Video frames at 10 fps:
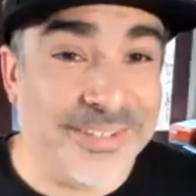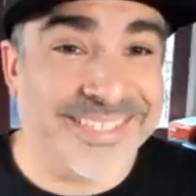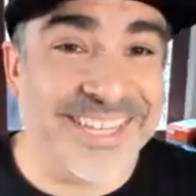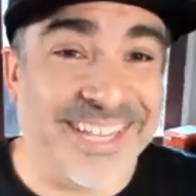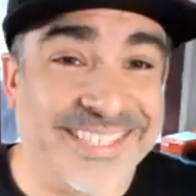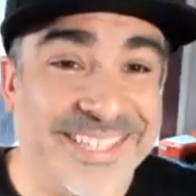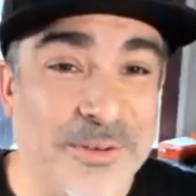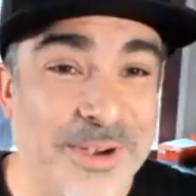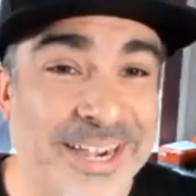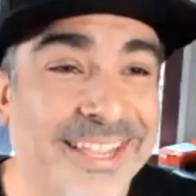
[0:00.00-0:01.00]
Justin, you
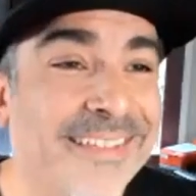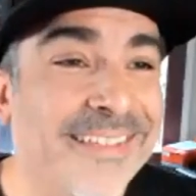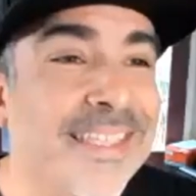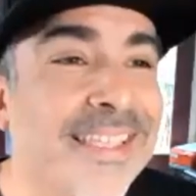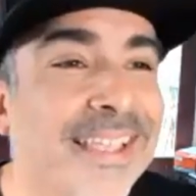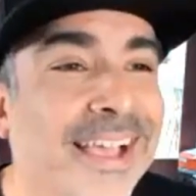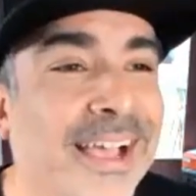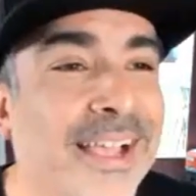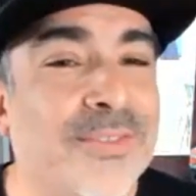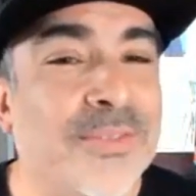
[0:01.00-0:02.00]
ready?
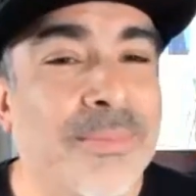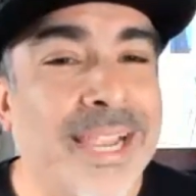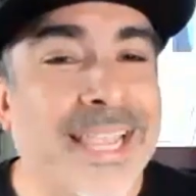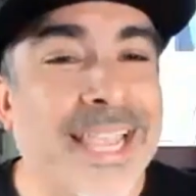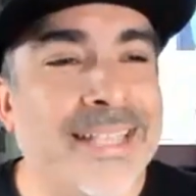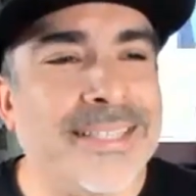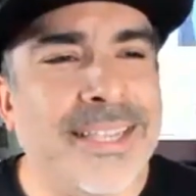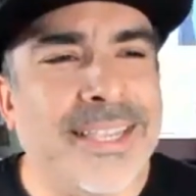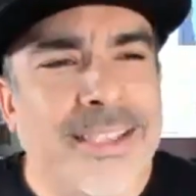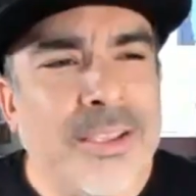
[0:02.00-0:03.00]
Uh, it's from Mike
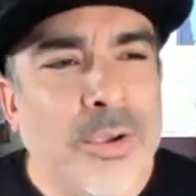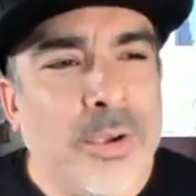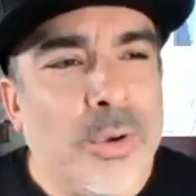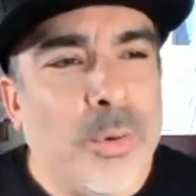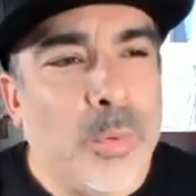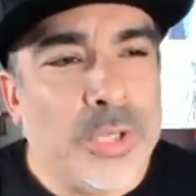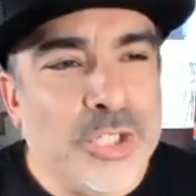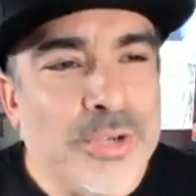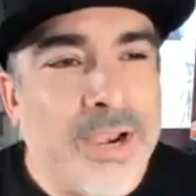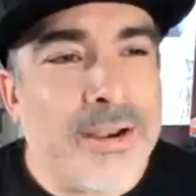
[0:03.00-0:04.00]
Cassidy. Would you
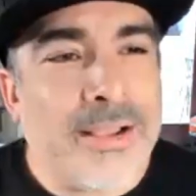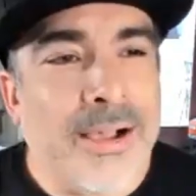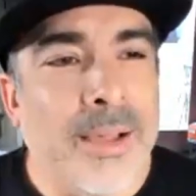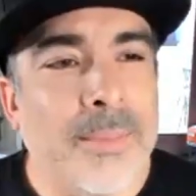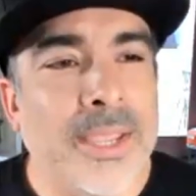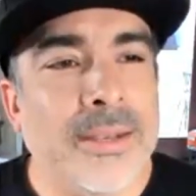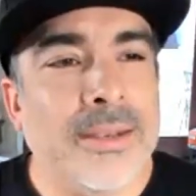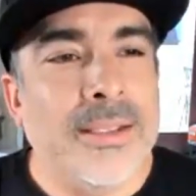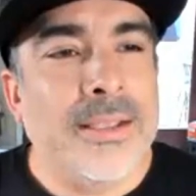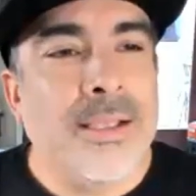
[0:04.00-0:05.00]
care to comment
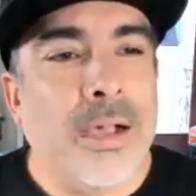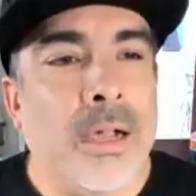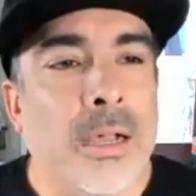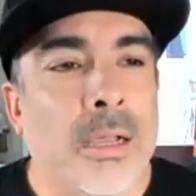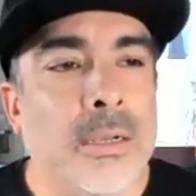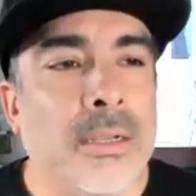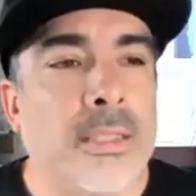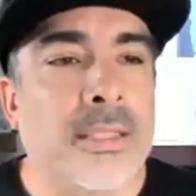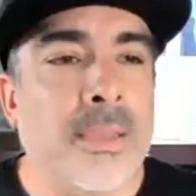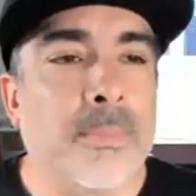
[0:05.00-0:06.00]
on
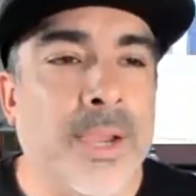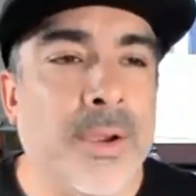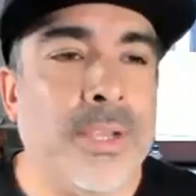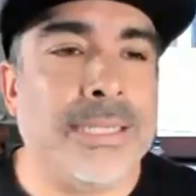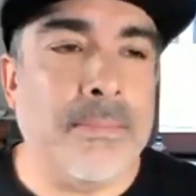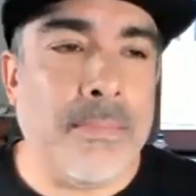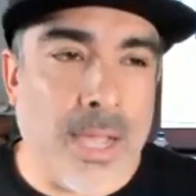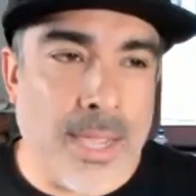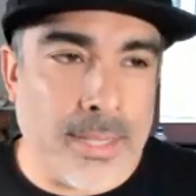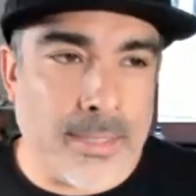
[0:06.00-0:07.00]
the apparent
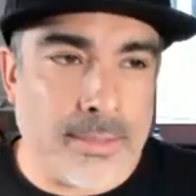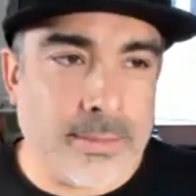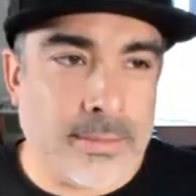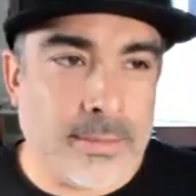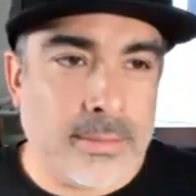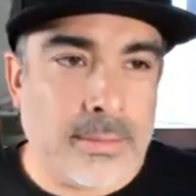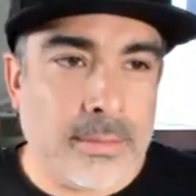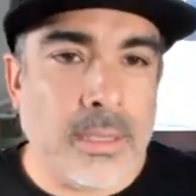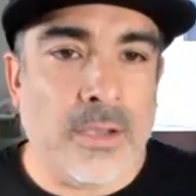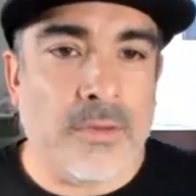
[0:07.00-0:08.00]
demise
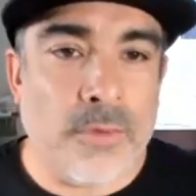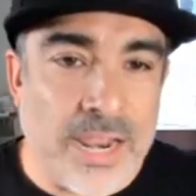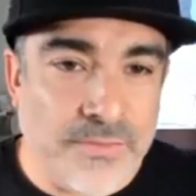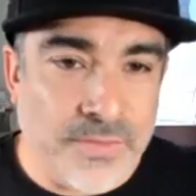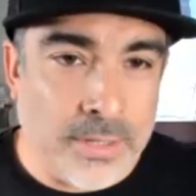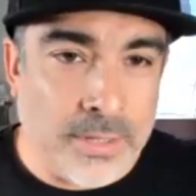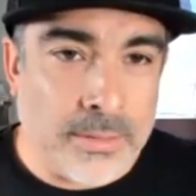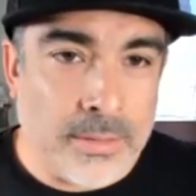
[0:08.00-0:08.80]
of Redfin?